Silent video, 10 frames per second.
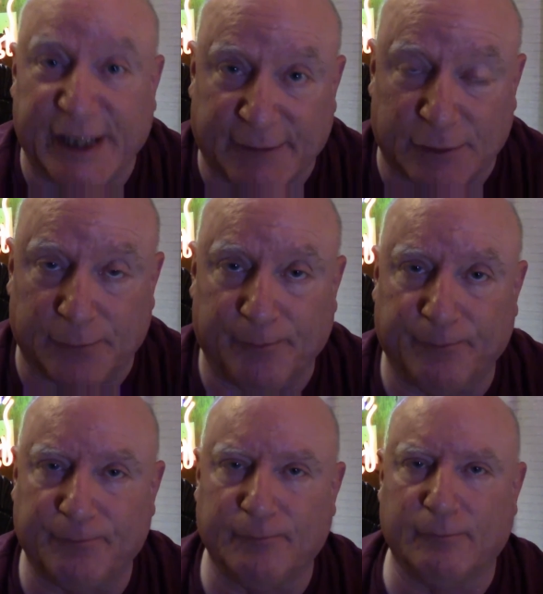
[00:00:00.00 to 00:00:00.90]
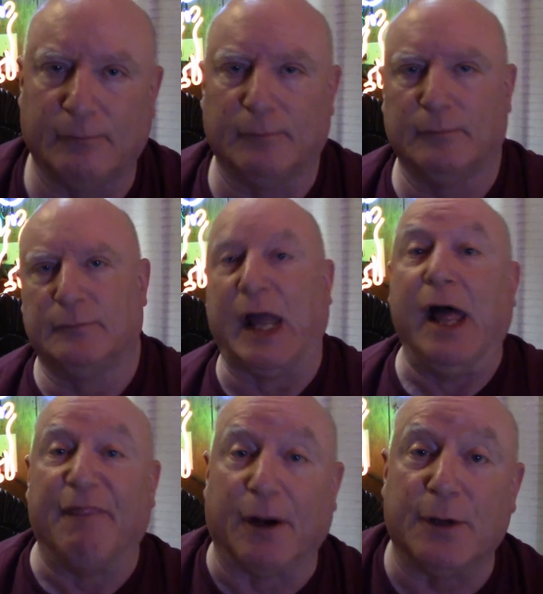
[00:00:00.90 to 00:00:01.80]
devil.
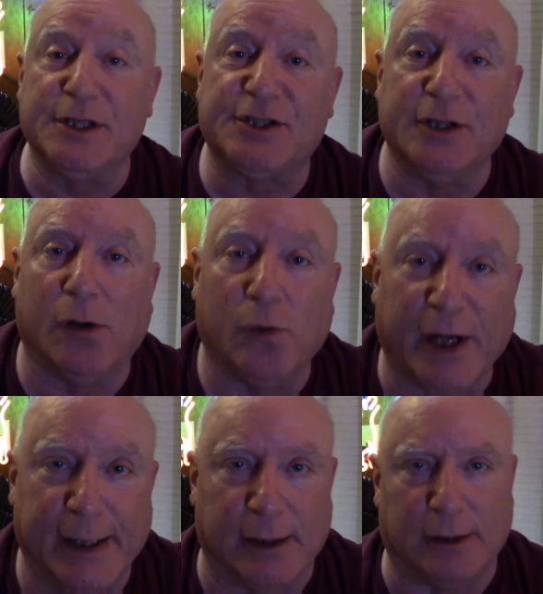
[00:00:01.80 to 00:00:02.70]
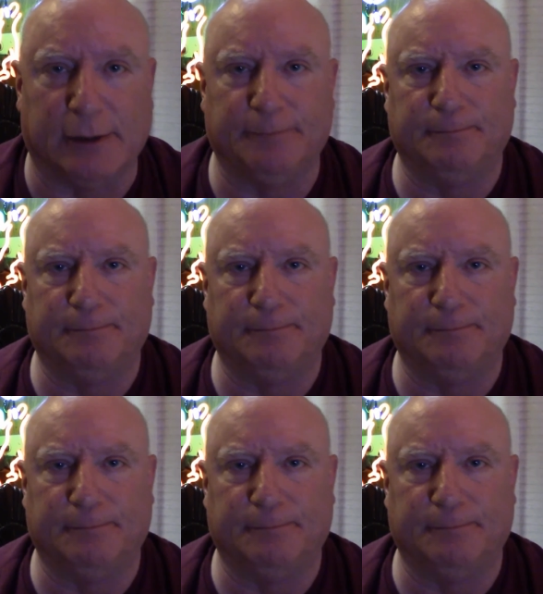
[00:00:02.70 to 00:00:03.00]
There is no hell.